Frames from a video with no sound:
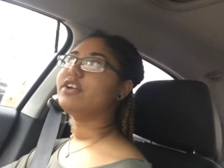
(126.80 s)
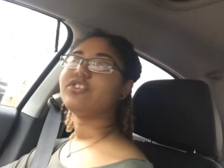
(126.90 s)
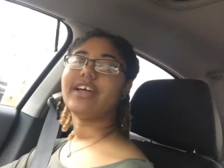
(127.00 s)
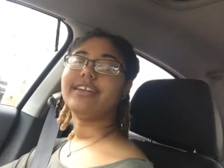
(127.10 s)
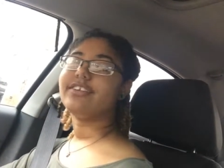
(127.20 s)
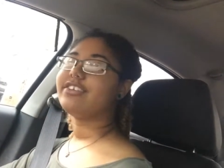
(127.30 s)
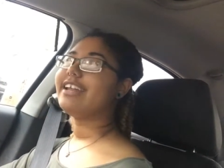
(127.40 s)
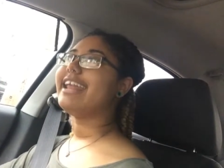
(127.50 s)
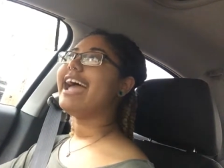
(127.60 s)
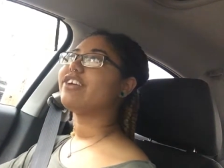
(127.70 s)
not there's
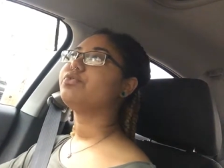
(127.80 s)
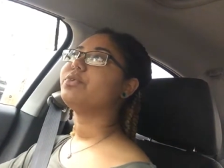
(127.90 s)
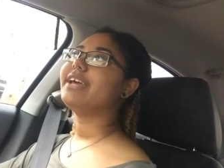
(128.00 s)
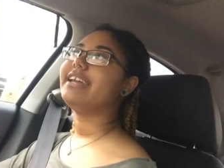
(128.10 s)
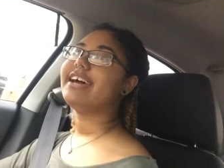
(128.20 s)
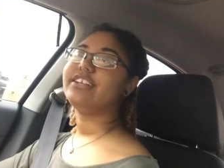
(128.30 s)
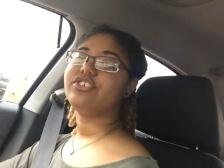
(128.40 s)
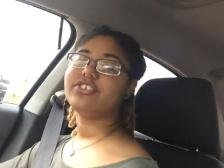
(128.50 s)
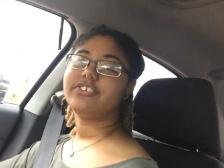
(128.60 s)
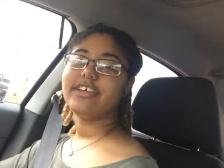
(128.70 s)
not an actual date out. It
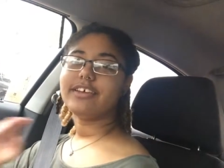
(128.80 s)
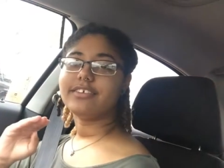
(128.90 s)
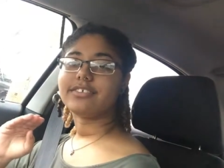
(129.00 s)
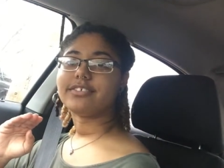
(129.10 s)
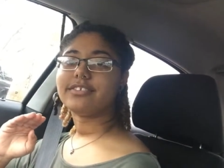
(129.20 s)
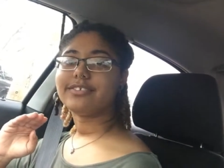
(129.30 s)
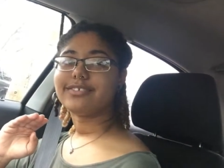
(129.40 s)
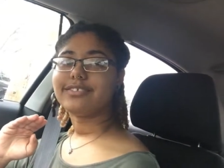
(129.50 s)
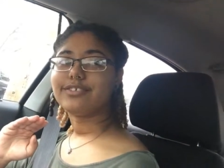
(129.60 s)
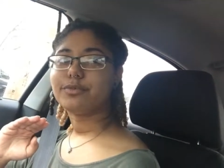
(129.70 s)
just says
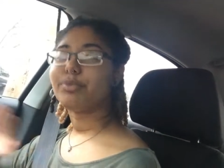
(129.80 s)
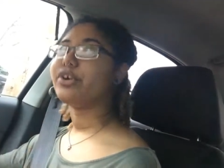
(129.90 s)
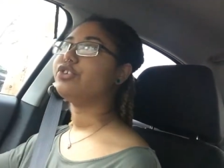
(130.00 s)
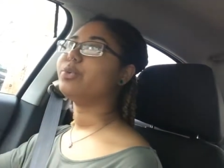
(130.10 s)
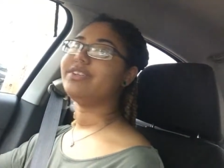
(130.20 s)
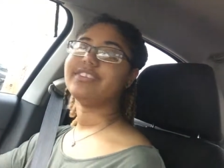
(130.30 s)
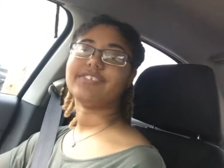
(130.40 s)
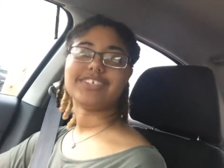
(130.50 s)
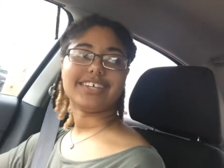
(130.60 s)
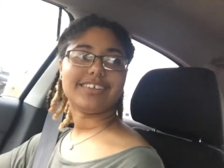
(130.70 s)
spring 2017.